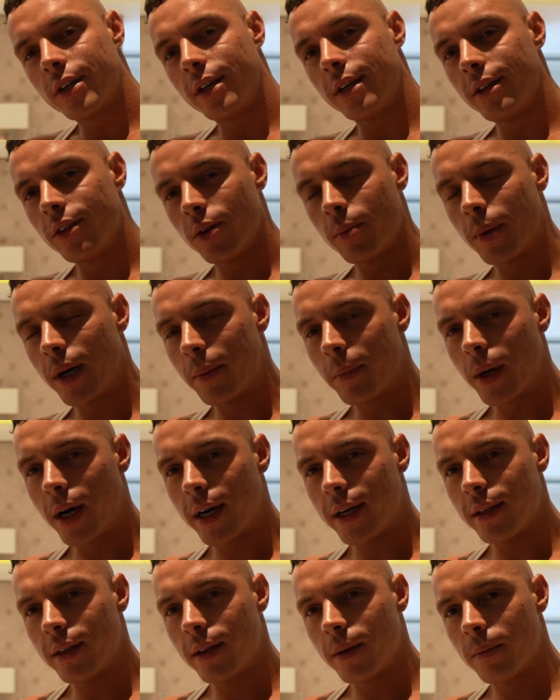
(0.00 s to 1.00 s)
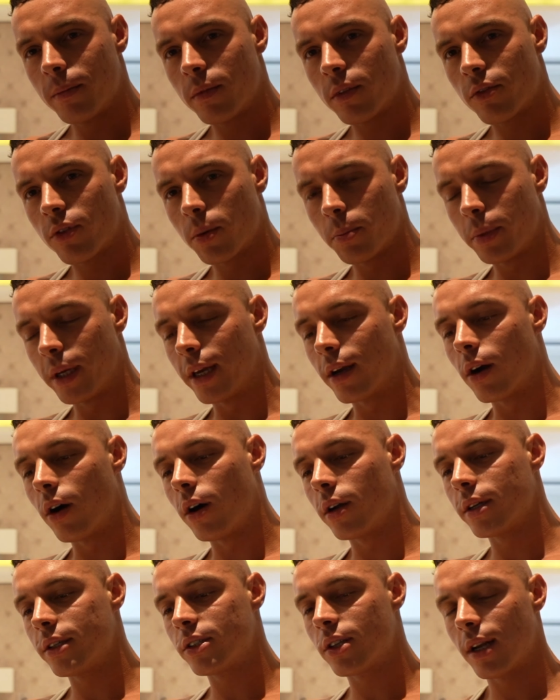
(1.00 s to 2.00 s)
get into my mind, if I'm being
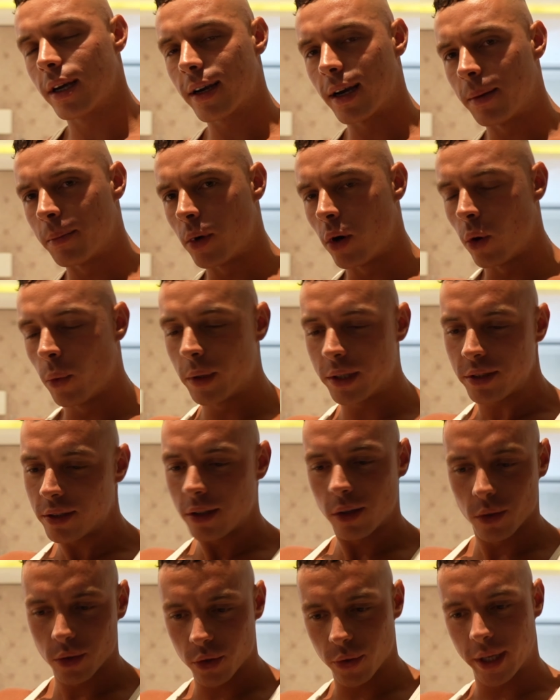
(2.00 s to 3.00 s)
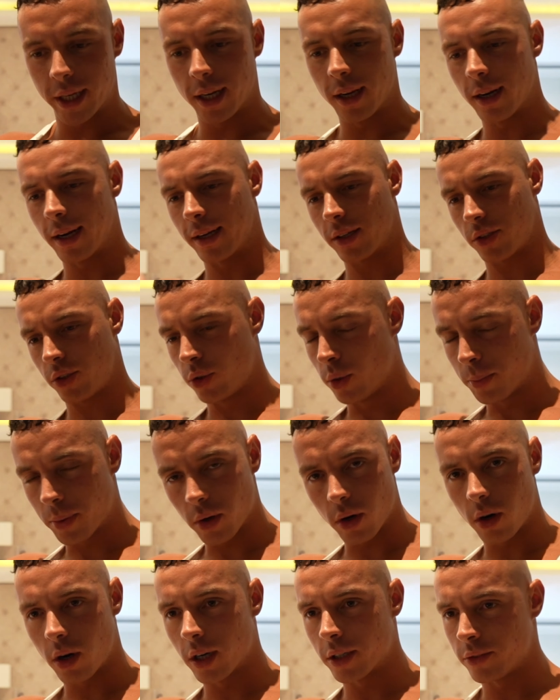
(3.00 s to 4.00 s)
honest. Like I'm always still training like
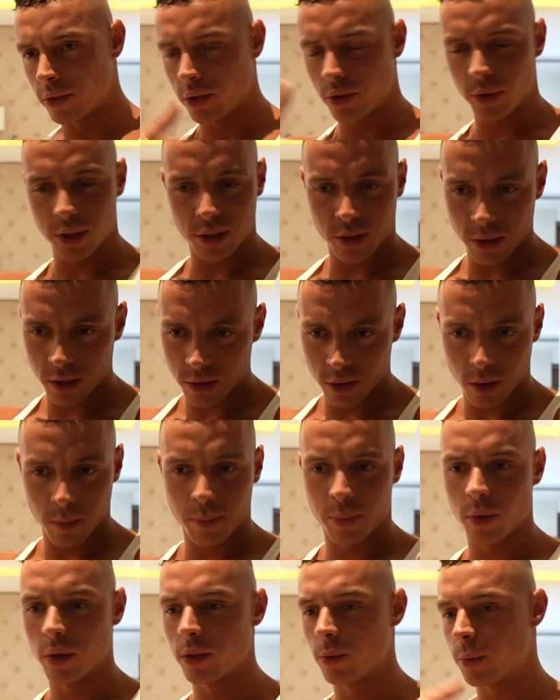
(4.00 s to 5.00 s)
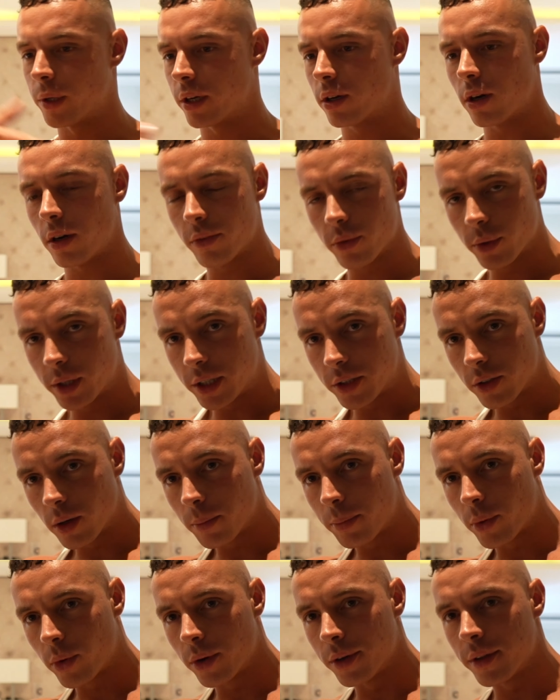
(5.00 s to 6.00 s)
super hard, nutrition is on point, recovery is
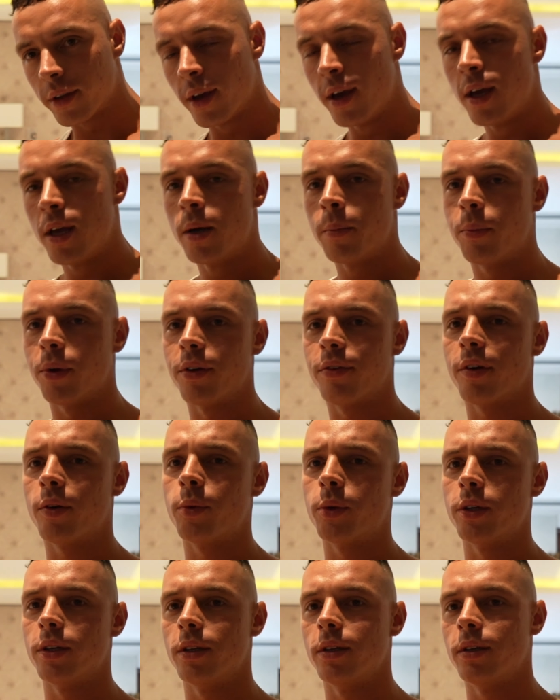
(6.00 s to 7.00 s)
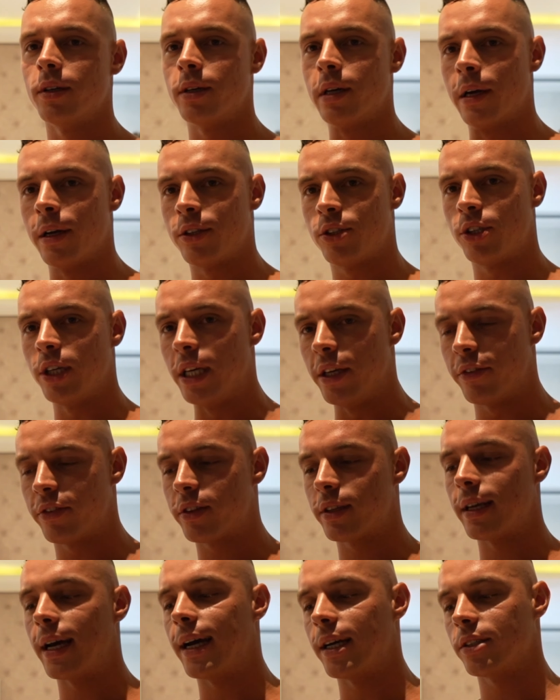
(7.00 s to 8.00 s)
on point. But if I would
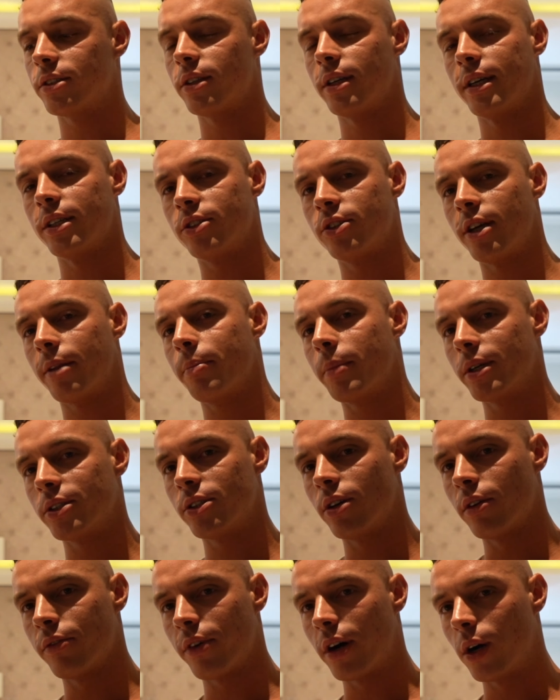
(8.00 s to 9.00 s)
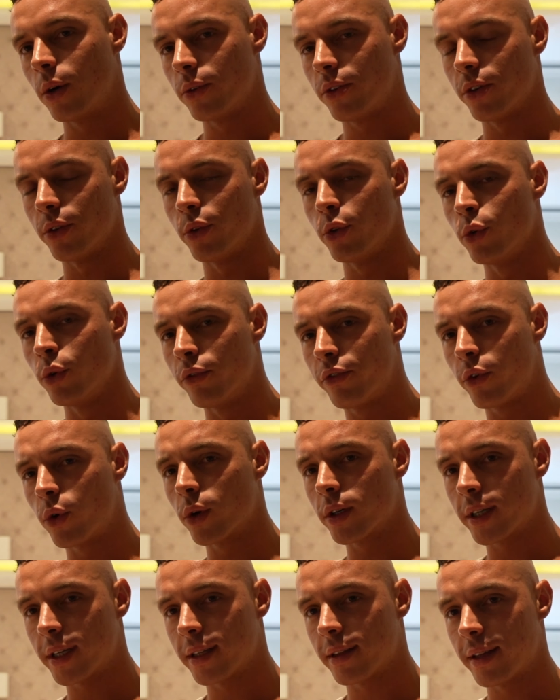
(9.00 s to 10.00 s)
achieve tasks that I set myself out to do
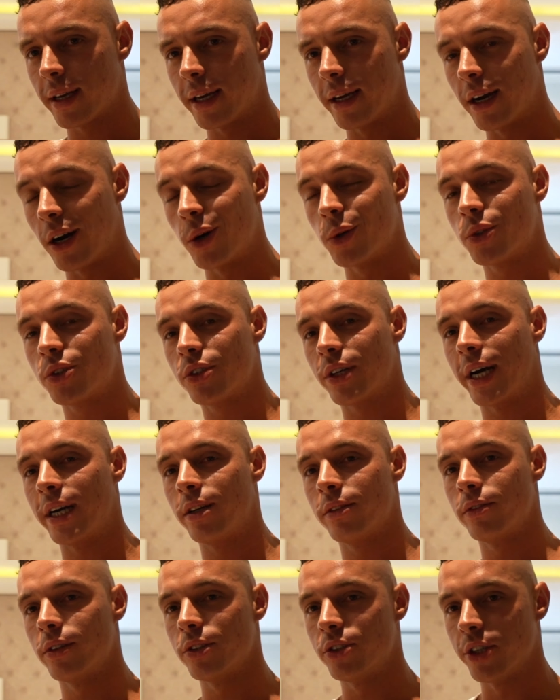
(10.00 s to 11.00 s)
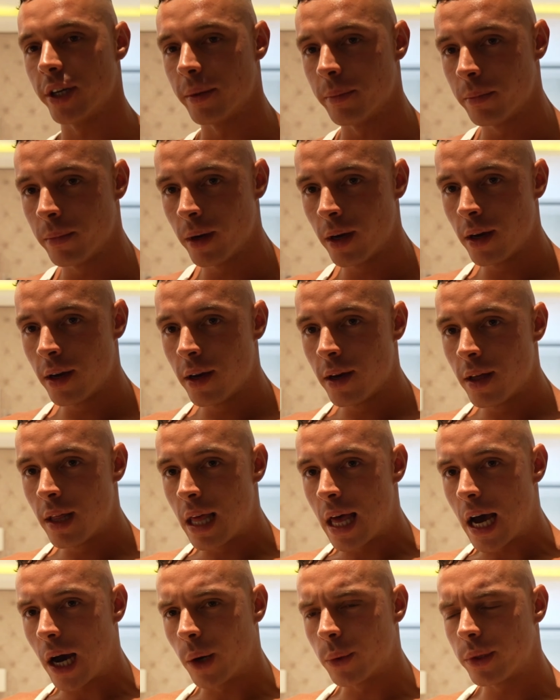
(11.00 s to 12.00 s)
for that day outside of the gym,
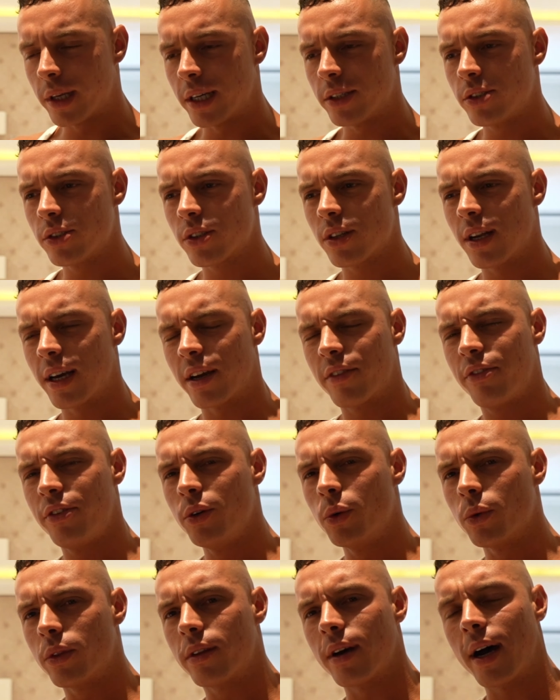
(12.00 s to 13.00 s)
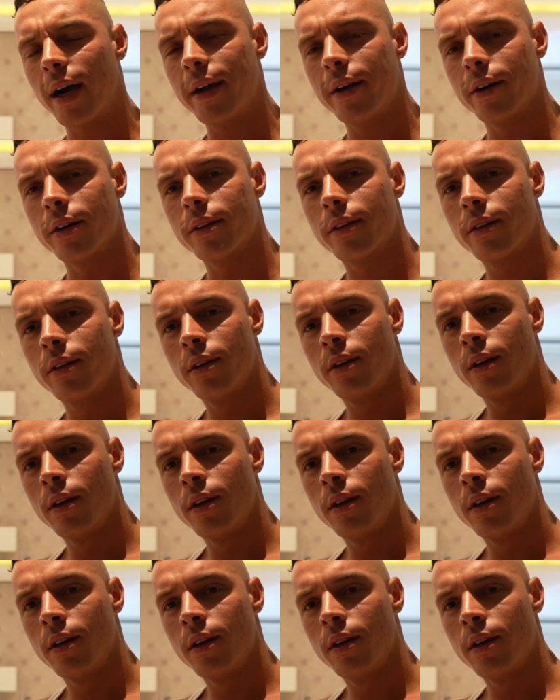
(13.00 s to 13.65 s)
I would then just like feel tired.